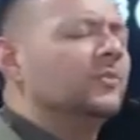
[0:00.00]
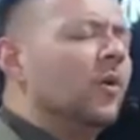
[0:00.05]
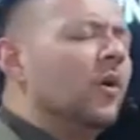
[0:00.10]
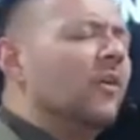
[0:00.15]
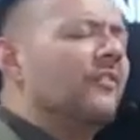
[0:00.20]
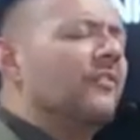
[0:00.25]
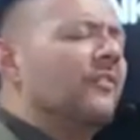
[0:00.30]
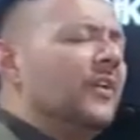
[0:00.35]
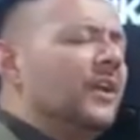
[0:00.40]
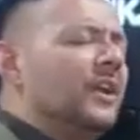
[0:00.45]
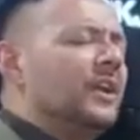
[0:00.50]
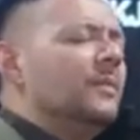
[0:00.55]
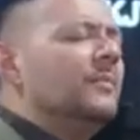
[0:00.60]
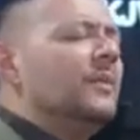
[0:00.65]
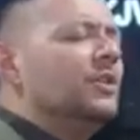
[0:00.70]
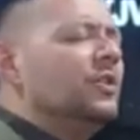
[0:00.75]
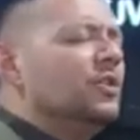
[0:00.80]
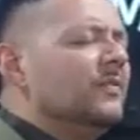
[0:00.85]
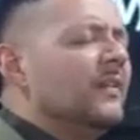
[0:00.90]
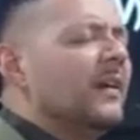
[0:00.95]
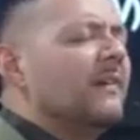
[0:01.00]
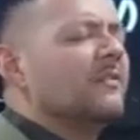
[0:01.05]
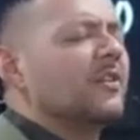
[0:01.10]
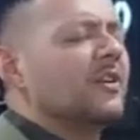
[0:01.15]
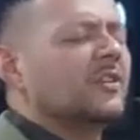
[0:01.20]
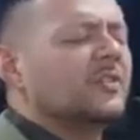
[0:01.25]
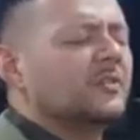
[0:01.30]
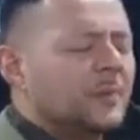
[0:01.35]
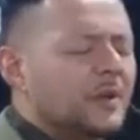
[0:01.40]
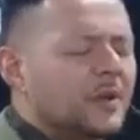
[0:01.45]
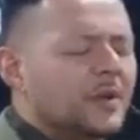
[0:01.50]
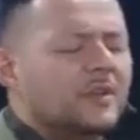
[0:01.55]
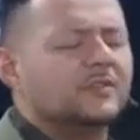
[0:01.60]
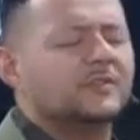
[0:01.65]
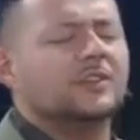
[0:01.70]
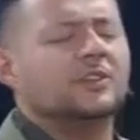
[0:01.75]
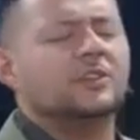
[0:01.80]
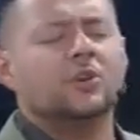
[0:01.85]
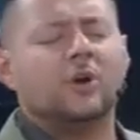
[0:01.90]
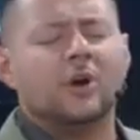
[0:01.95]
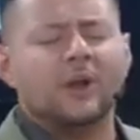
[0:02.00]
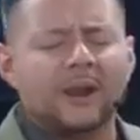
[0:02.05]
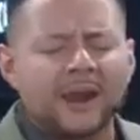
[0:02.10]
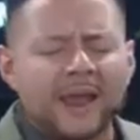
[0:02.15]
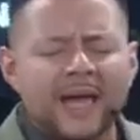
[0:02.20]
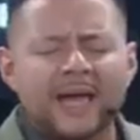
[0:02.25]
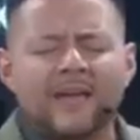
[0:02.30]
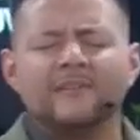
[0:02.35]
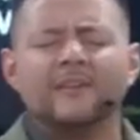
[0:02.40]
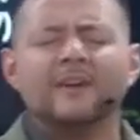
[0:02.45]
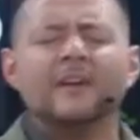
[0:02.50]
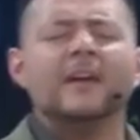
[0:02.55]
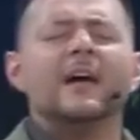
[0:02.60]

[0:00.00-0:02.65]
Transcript: more freedom than you've ever experienced in your life.